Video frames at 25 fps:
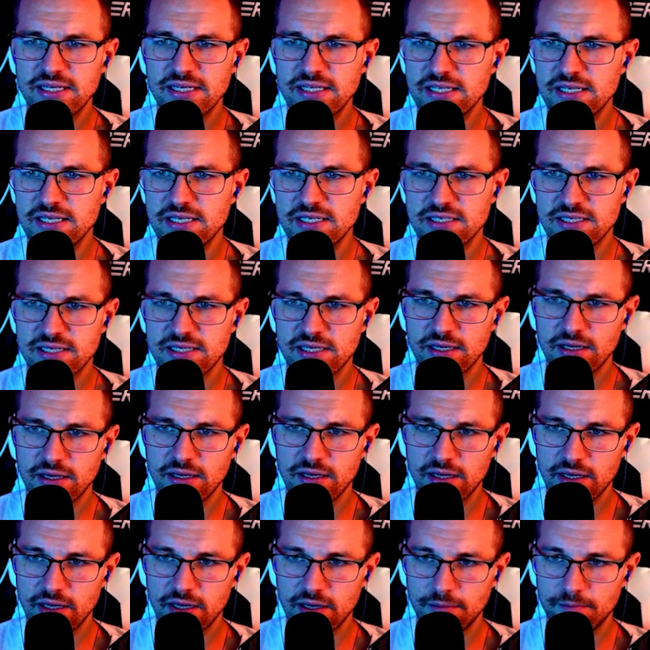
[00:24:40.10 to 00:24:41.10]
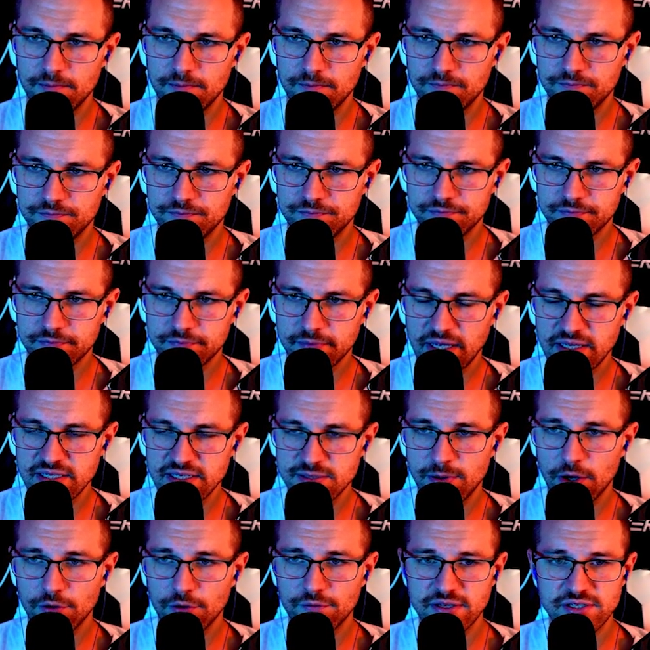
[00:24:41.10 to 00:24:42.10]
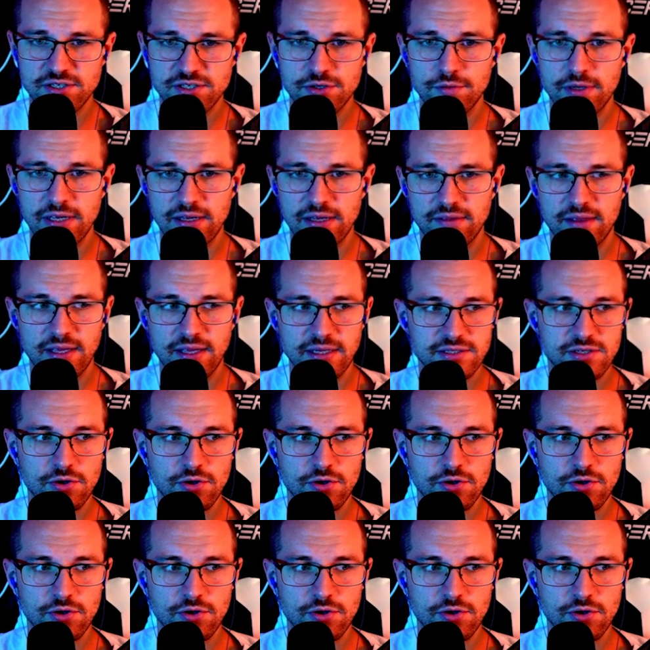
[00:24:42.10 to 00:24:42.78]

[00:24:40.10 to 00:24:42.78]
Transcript: is Belvoth's unique thing.